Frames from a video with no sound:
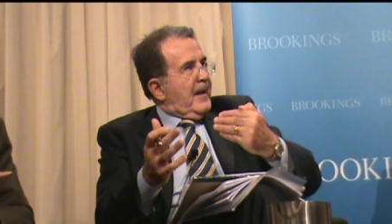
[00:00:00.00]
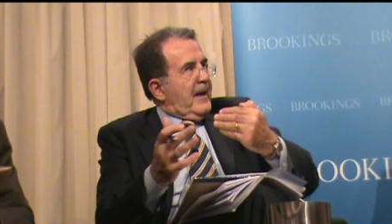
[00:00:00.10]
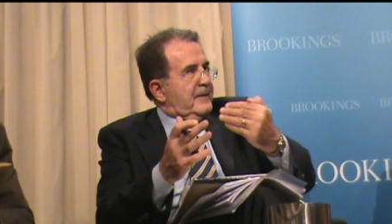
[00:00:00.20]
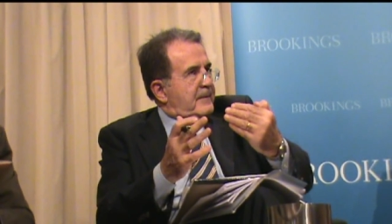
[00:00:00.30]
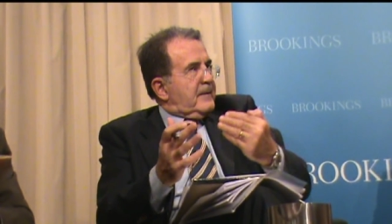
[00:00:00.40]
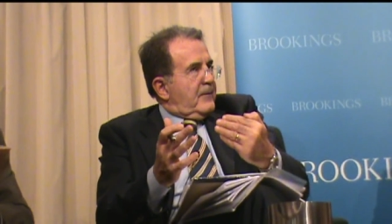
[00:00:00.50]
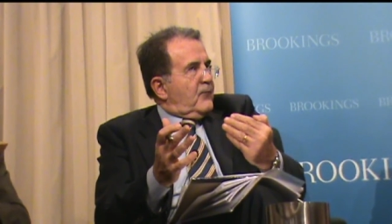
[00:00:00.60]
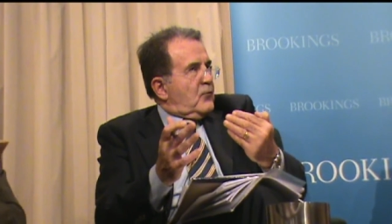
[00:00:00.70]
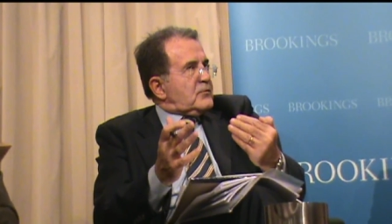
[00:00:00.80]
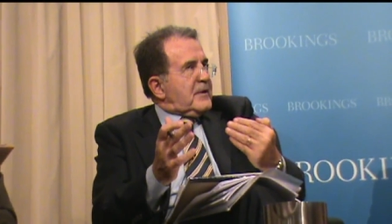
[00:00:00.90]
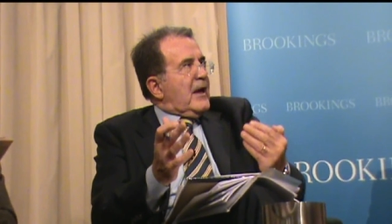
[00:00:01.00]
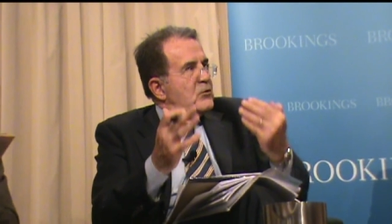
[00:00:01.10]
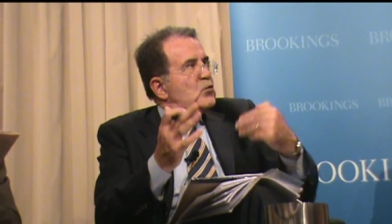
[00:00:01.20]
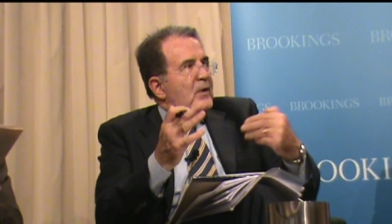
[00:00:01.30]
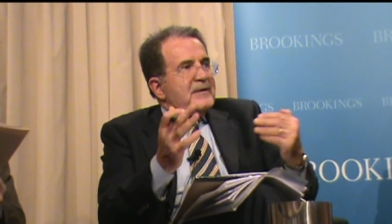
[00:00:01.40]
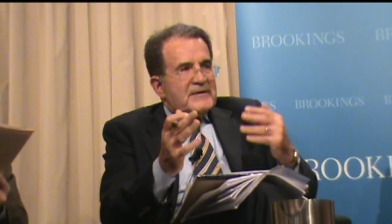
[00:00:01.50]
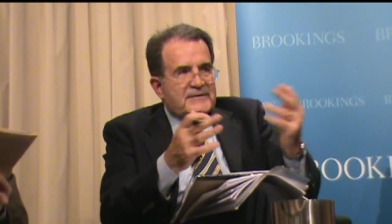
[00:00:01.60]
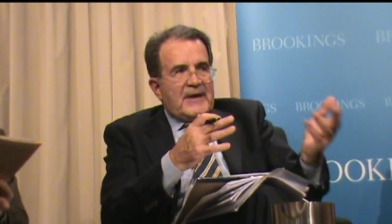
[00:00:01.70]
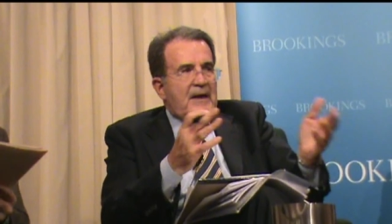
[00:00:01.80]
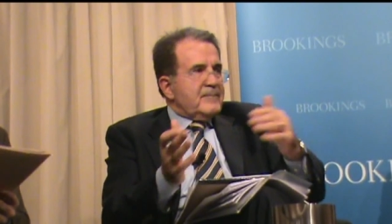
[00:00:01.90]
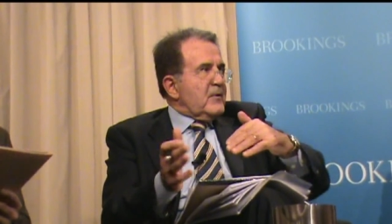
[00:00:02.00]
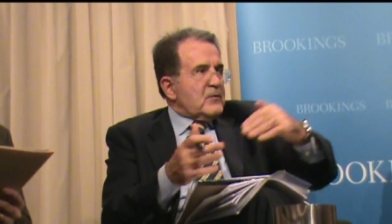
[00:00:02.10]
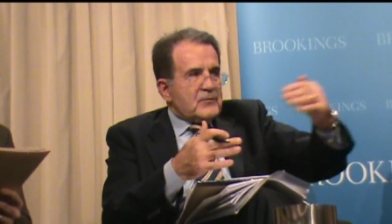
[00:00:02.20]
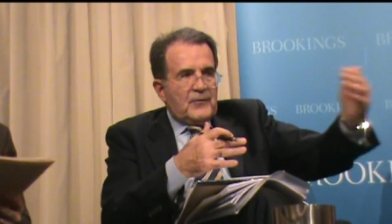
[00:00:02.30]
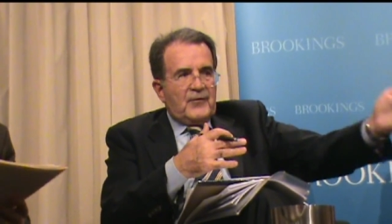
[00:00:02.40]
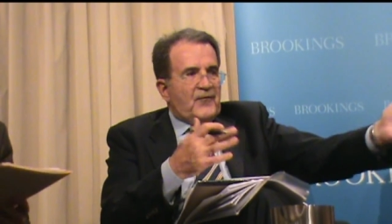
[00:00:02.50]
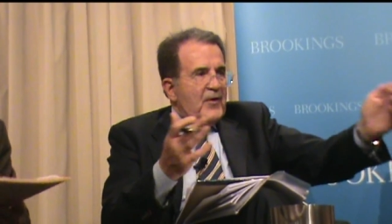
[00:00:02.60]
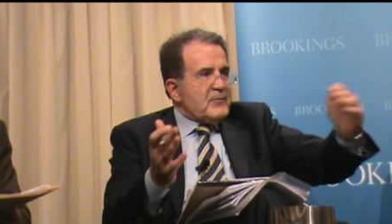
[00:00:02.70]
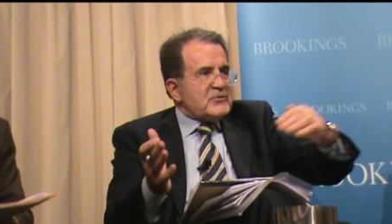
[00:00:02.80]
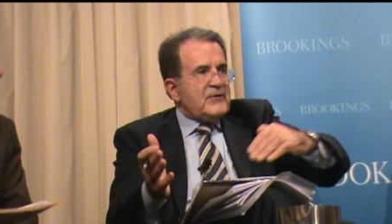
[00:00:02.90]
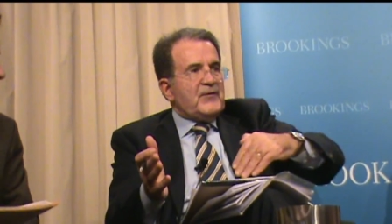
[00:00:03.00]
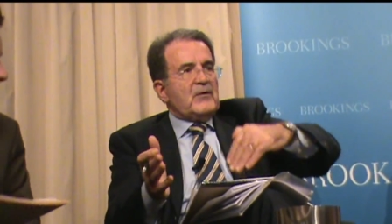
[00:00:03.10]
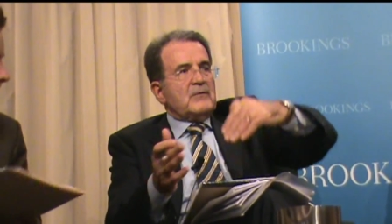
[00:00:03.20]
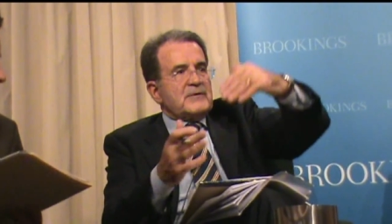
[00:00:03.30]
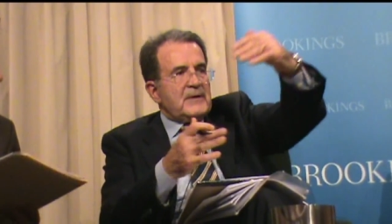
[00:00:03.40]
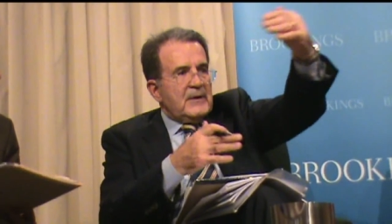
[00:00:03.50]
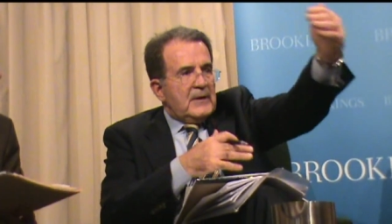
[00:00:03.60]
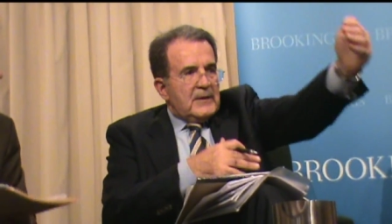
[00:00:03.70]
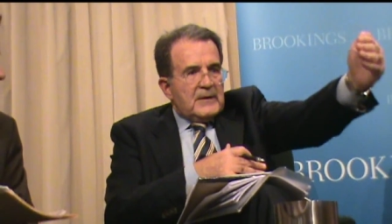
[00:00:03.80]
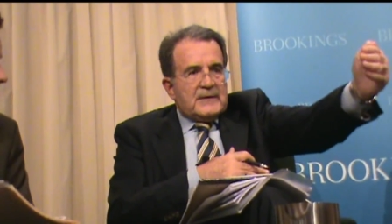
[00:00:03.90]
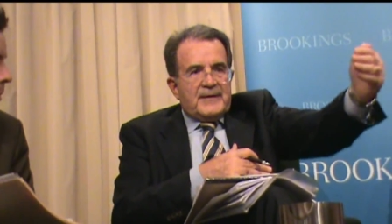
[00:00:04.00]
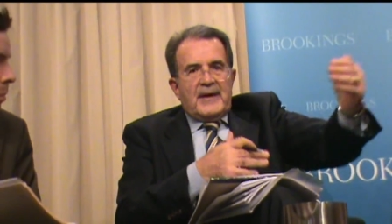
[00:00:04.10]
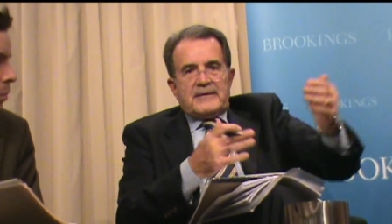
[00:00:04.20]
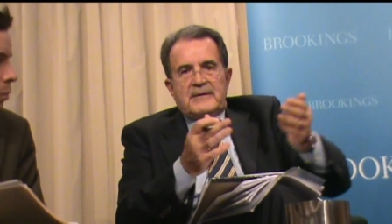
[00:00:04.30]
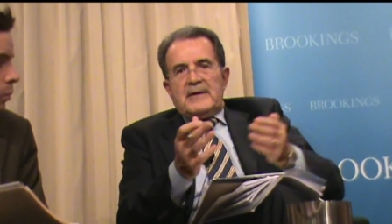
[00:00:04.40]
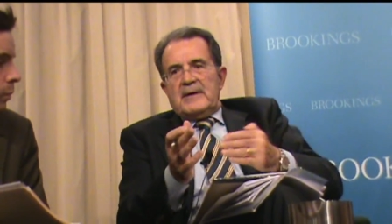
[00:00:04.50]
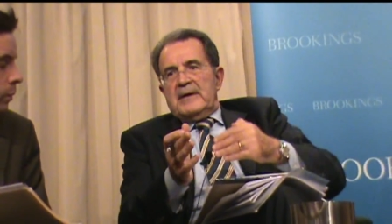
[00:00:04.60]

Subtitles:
And of course I do understand because of the famous difficulty that